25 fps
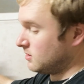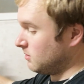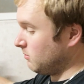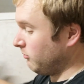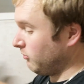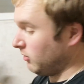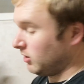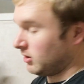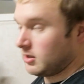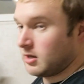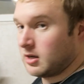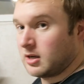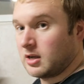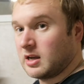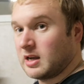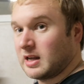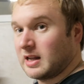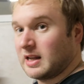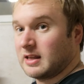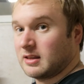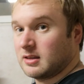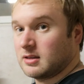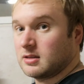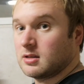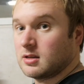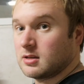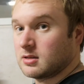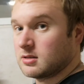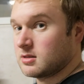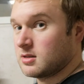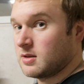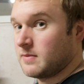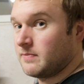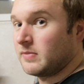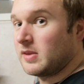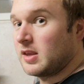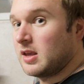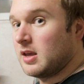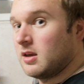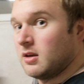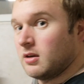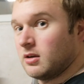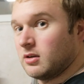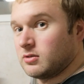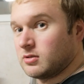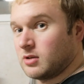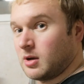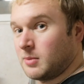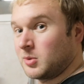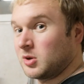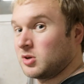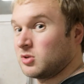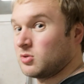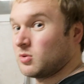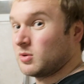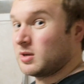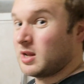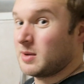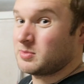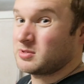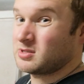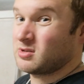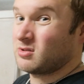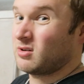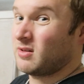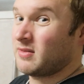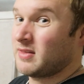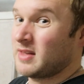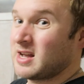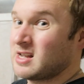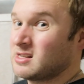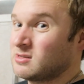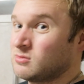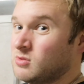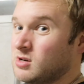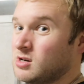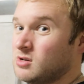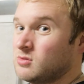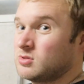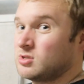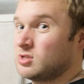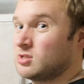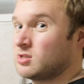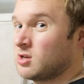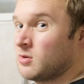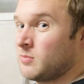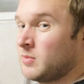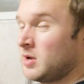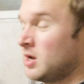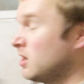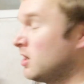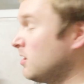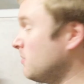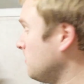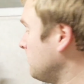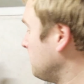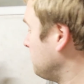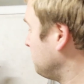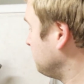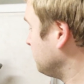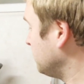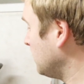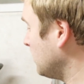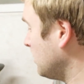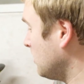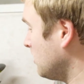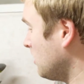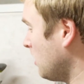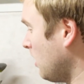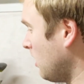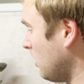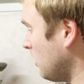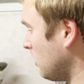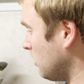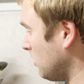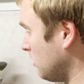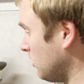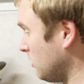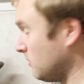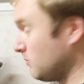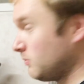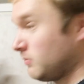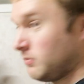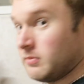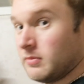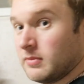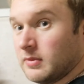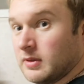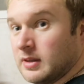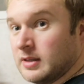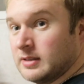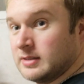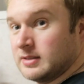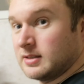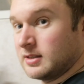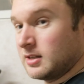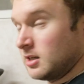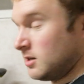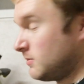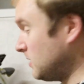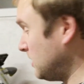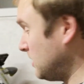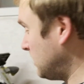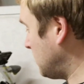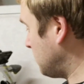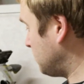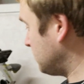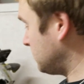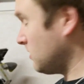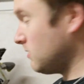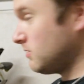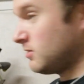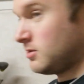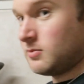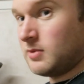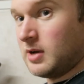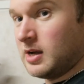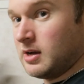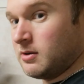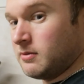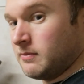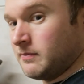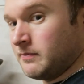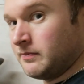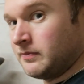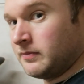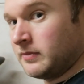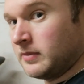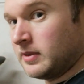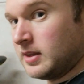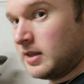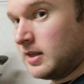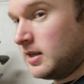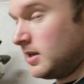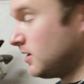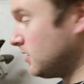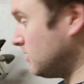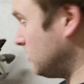something that can collect the dust. So I'm going to do an episode on that as well, which is coming up. This is going to be an episode as well, the